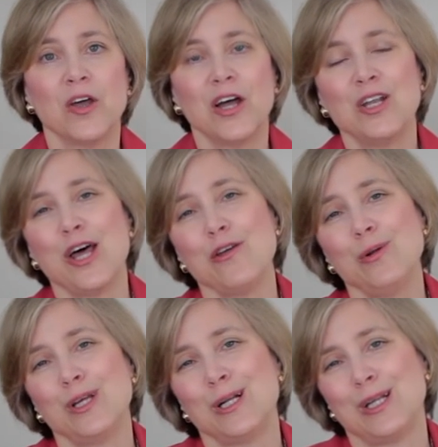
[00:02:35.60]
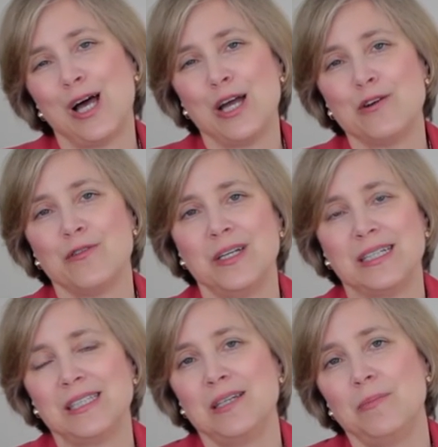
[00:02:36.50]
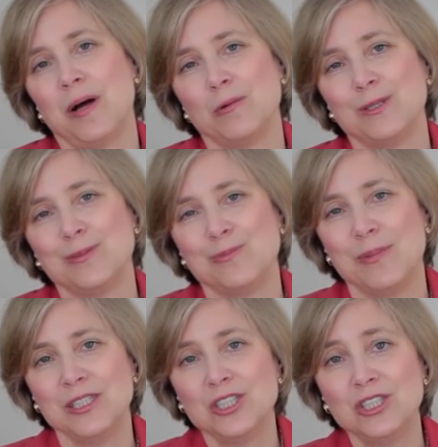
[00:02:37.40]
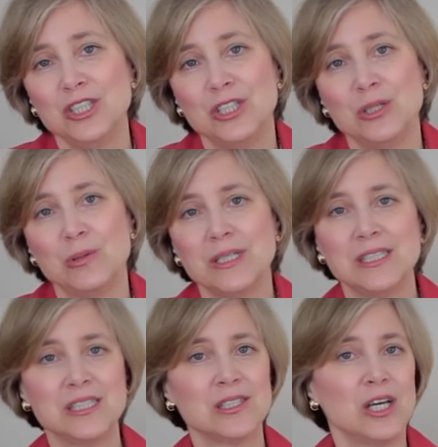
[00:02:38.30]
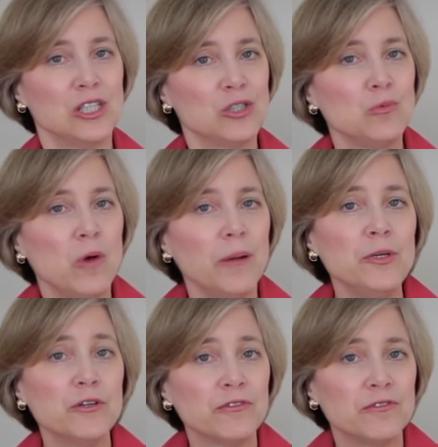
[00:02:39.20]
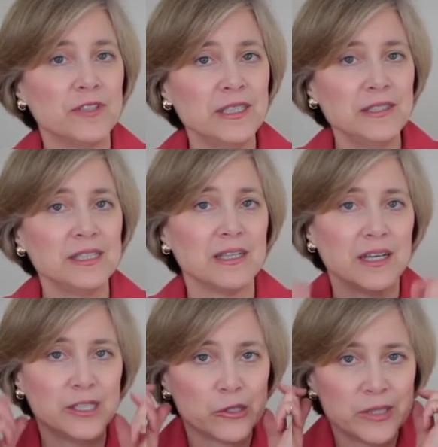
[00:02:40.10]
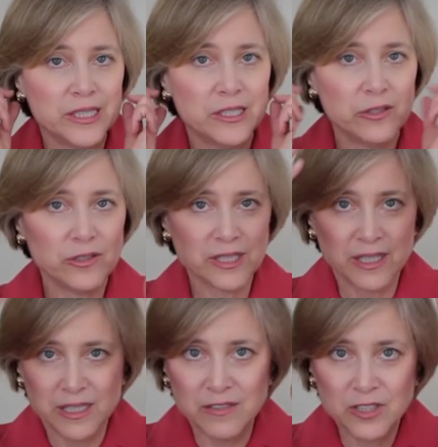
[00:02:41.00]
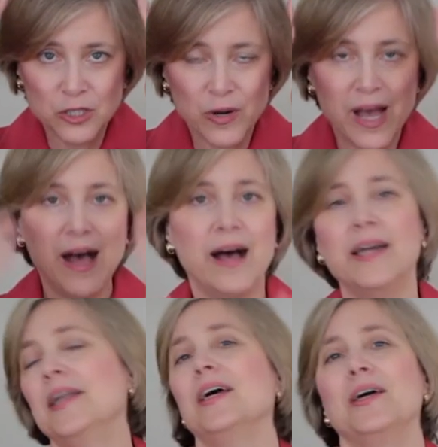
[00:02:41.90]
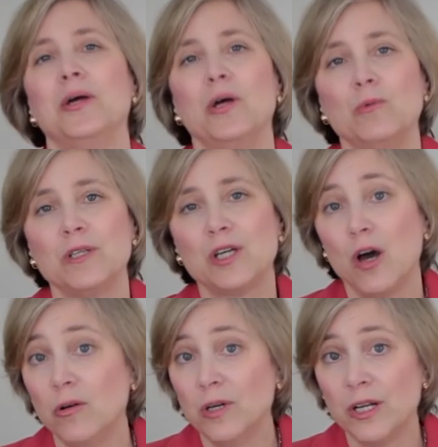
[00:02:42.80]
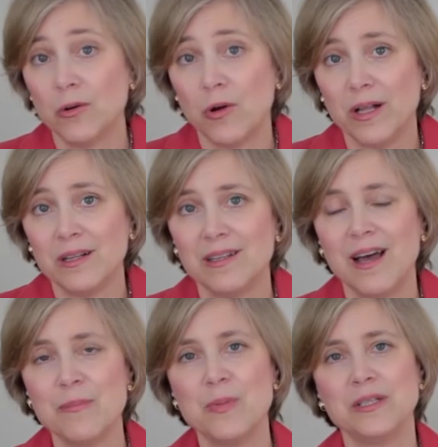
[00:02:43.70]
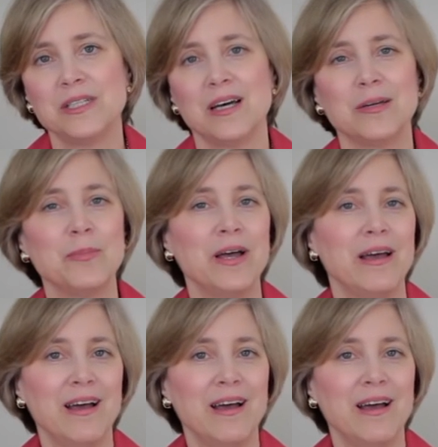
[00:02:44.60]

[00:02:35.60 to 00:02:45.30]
Another little Ayurvedic tip I will mention to you is to rub your feet and your ears and even your head with coconut oil at bedtime.